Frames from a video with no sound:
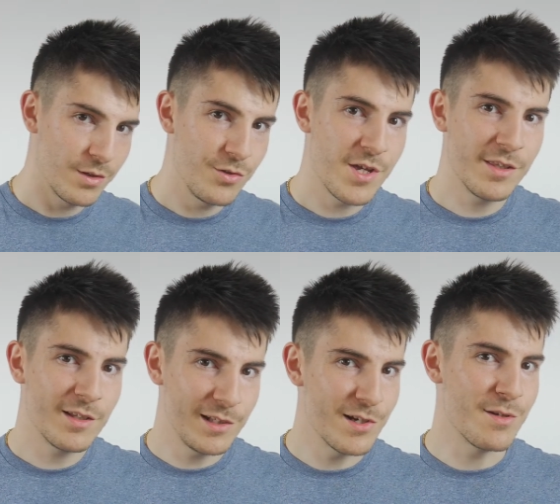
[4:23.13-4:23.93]
You can
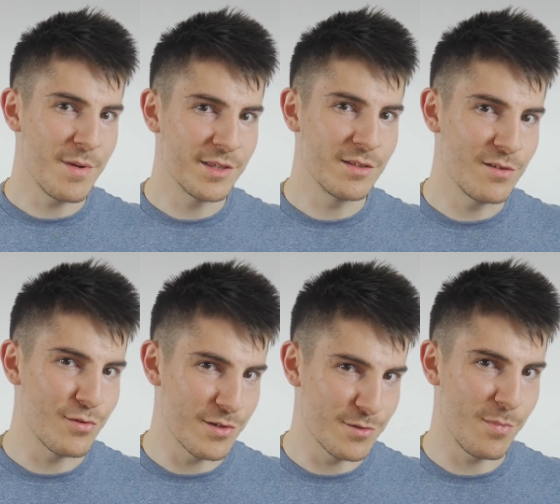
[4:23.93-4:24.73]
clearly make the
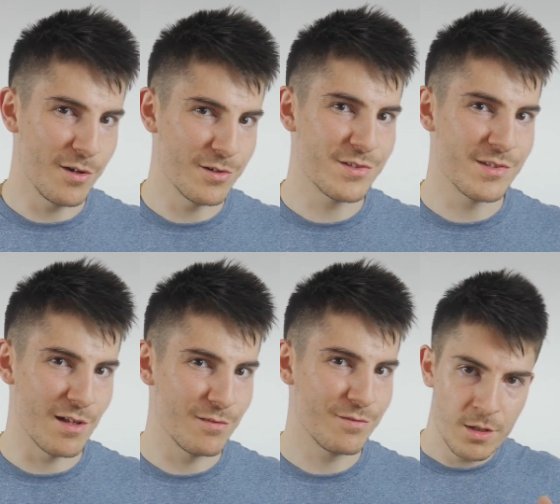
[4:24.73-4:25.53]
difference by
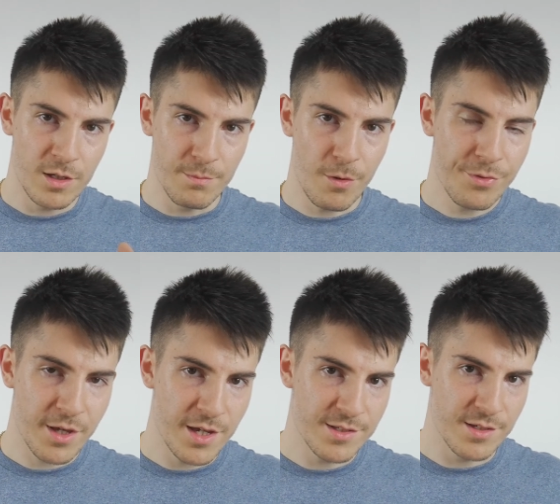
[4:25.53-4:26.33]
yourself. In both
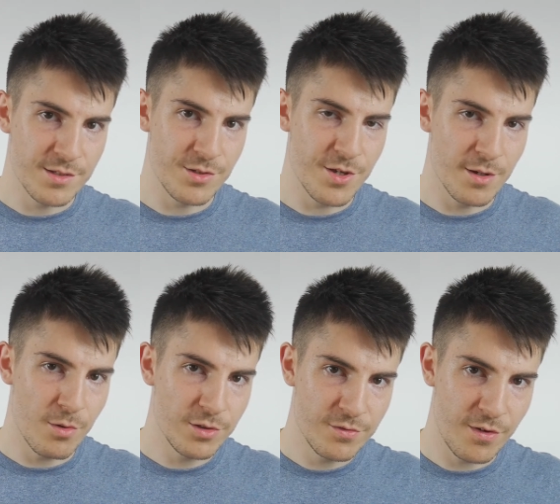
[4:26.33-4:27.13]
cases, you can
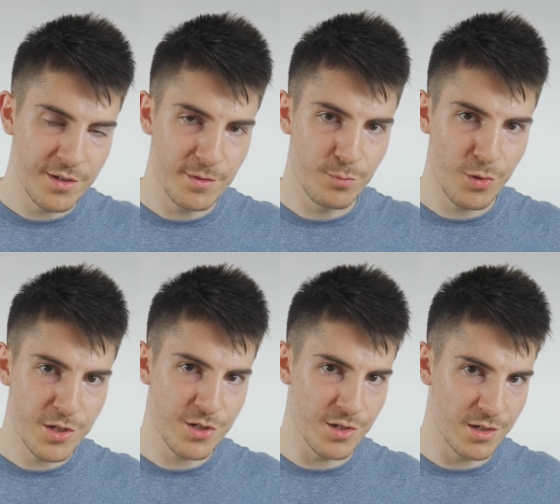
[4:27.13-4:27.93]
modify the
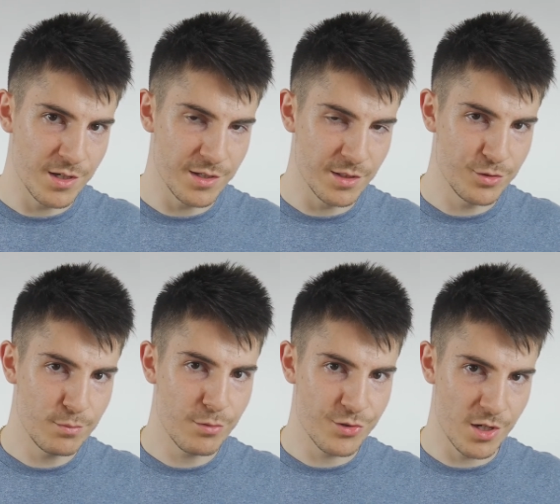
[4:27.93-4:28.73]
pressure in the
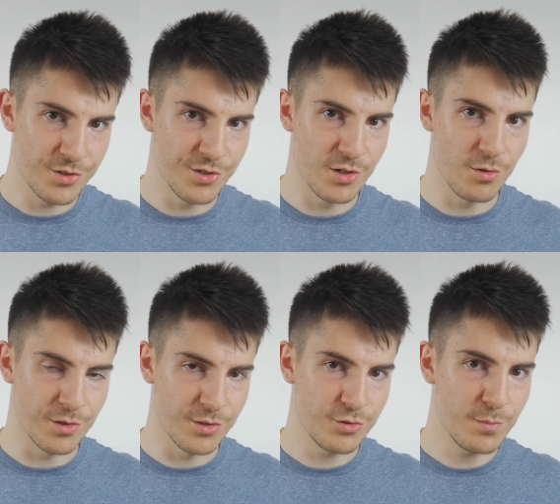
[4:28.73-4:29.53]
turbocharger or
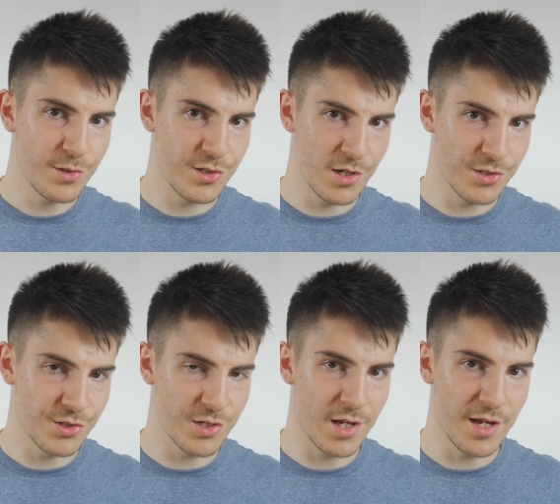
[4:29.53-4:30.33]
the
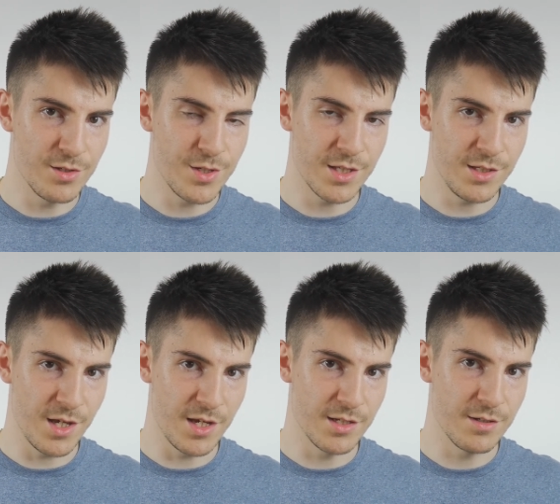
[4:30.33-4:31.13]
supercharger and you can
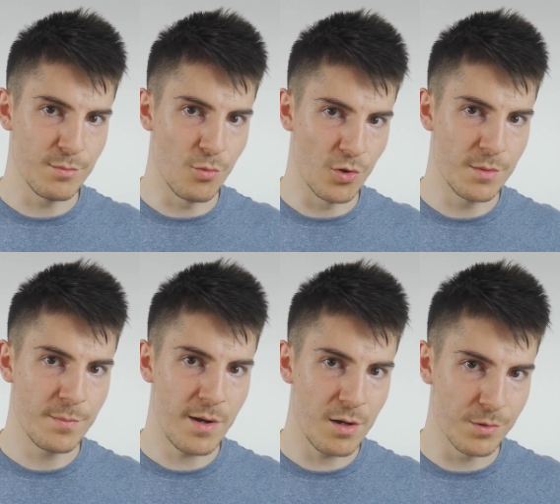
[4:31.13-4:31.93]
gain more
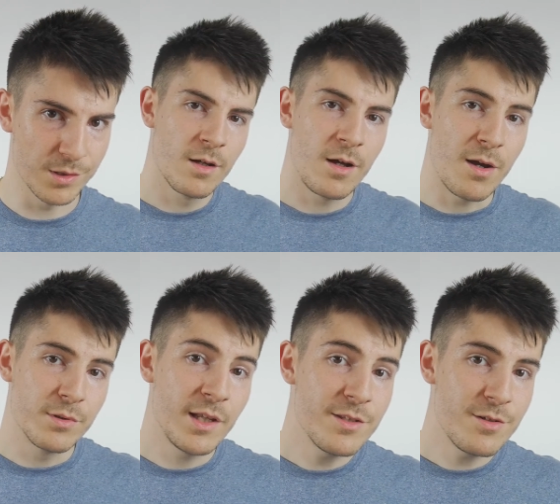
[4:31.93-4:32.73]
power. I
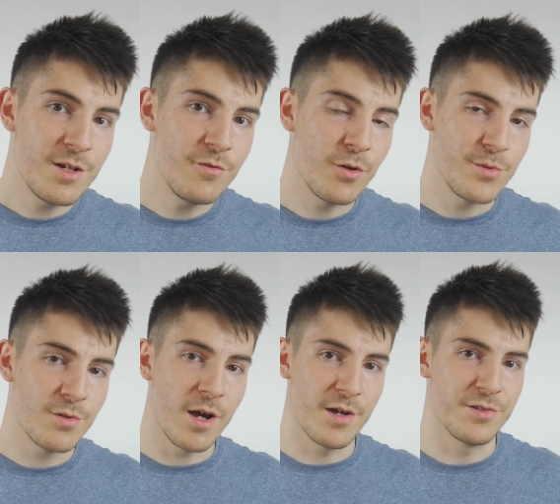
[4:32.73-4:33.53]
would like to hear from you
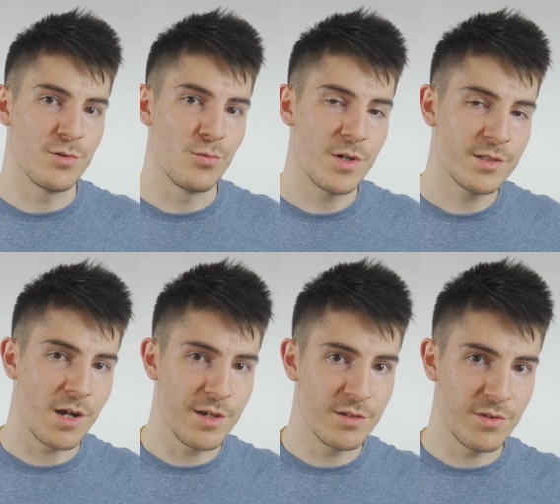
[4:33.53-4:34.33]
guys, what
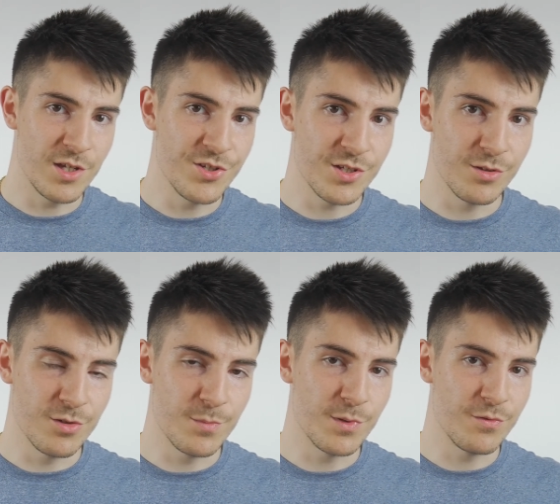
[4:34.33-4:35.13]
kind of engine do
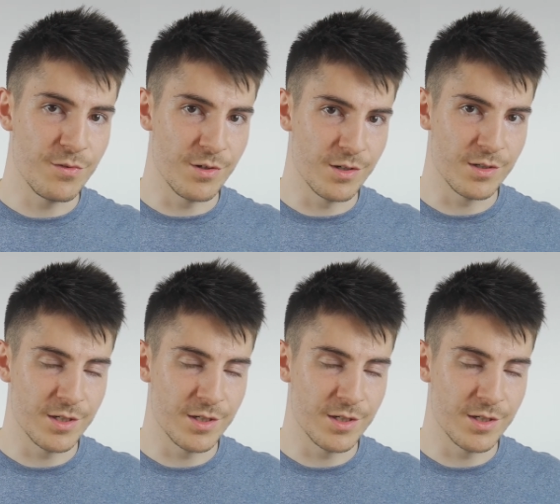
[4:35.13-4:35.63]
you prefer?